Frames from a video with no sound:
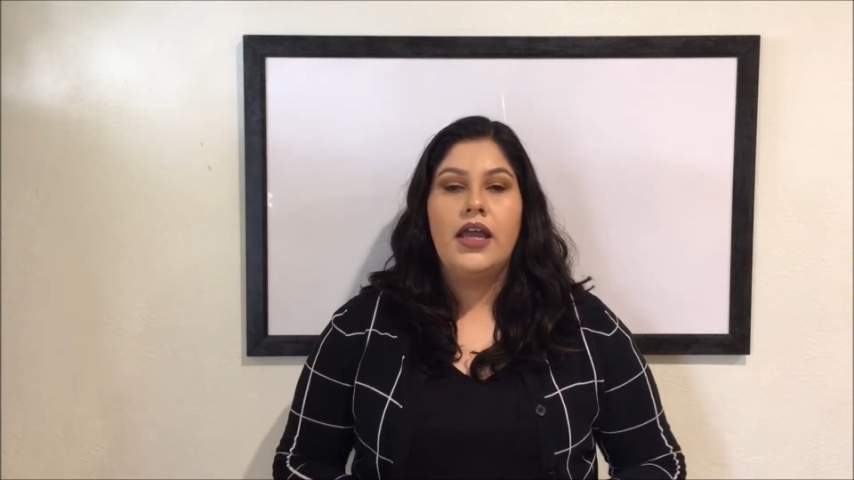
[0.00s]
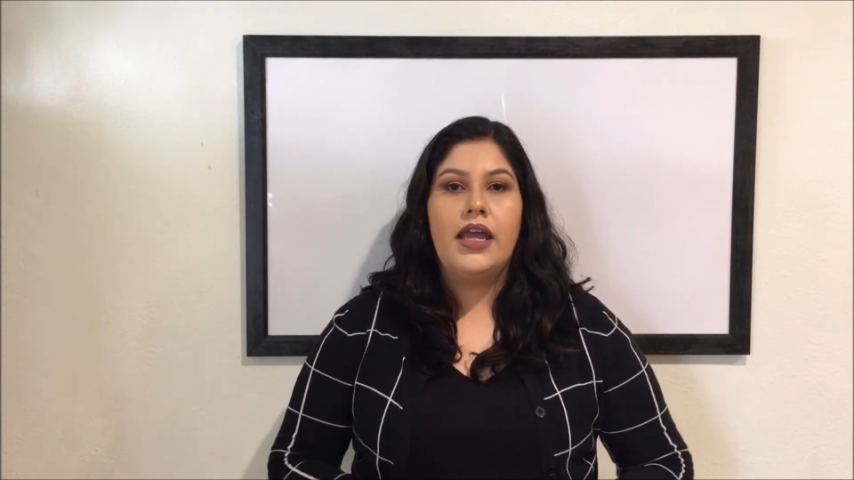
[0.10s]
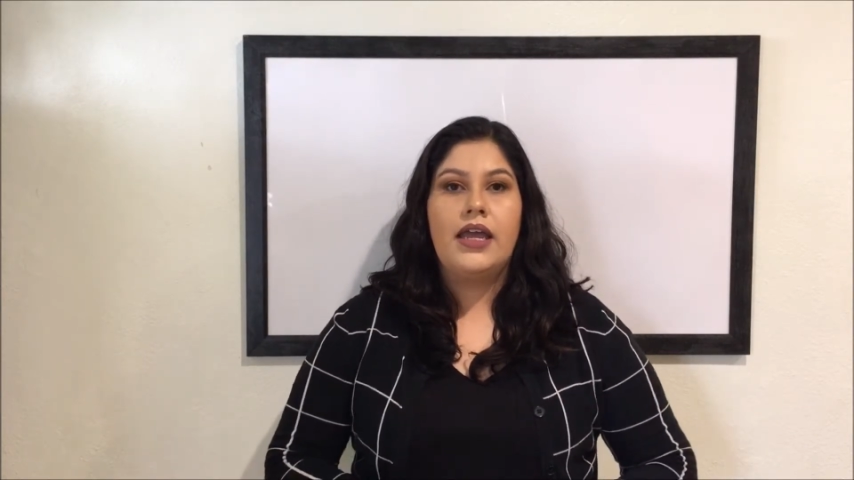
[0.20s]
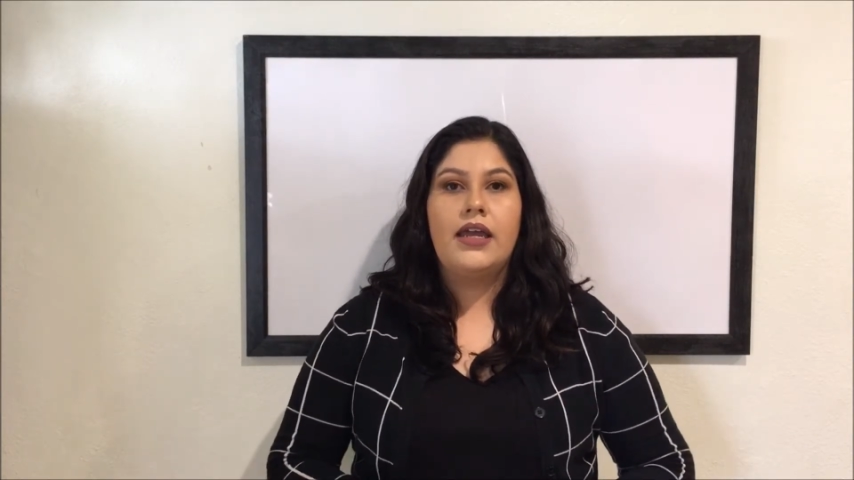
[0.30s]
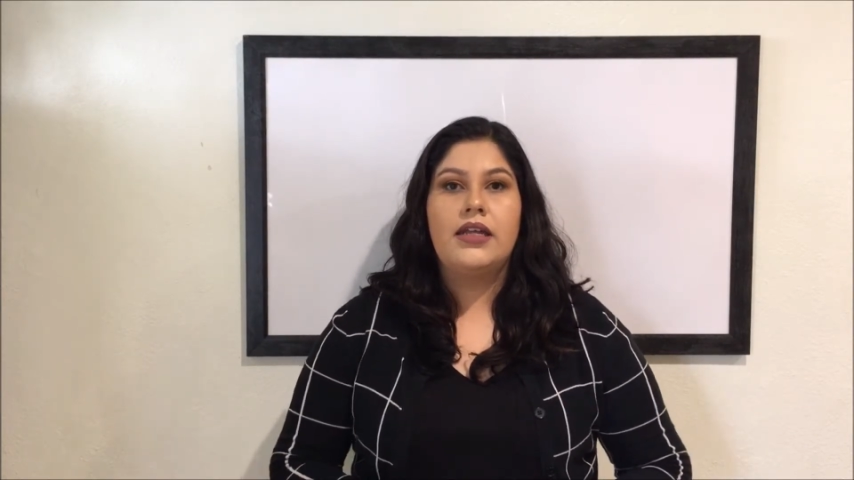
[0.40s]

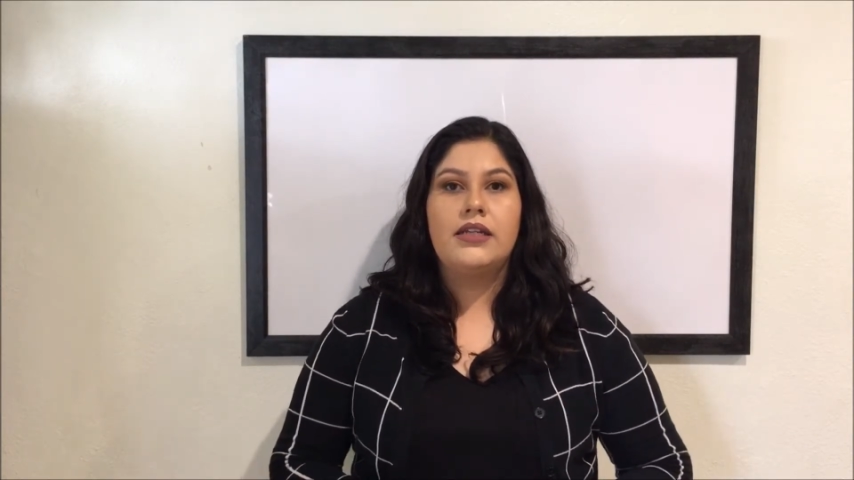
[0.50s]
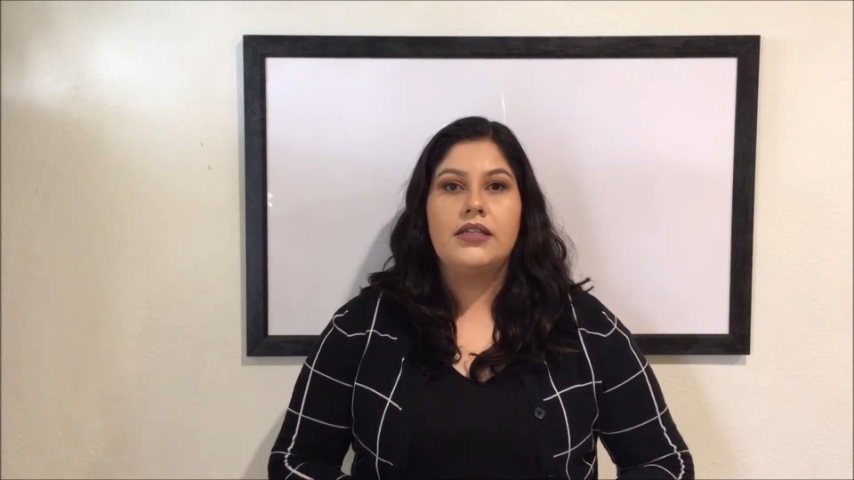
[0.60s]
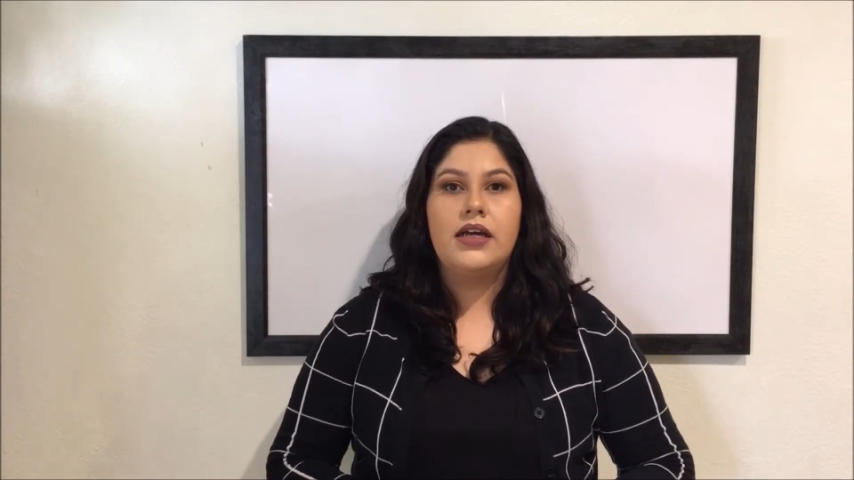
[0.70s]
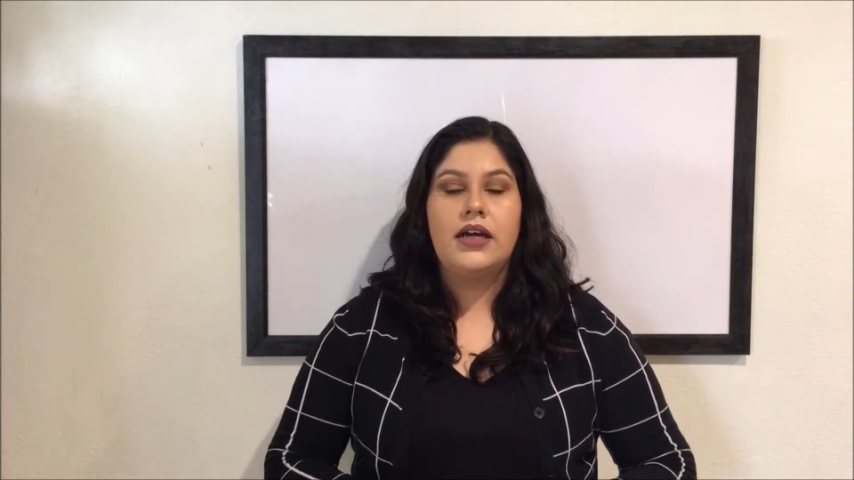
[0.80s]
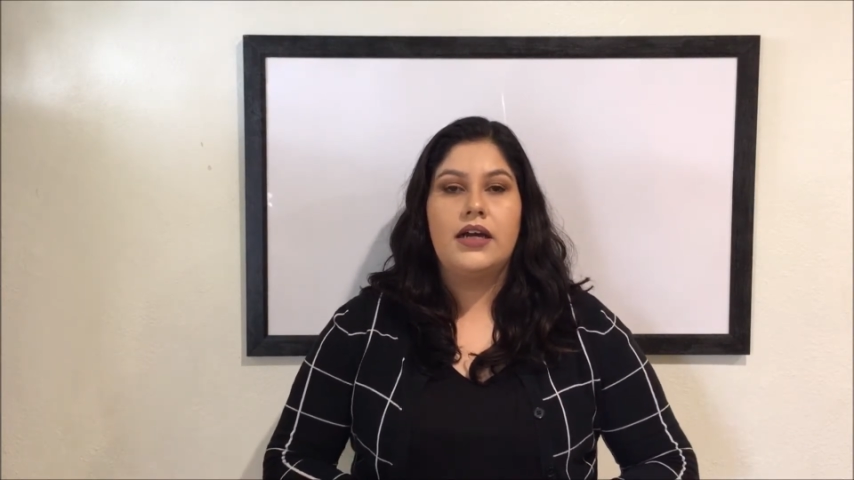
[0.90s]
and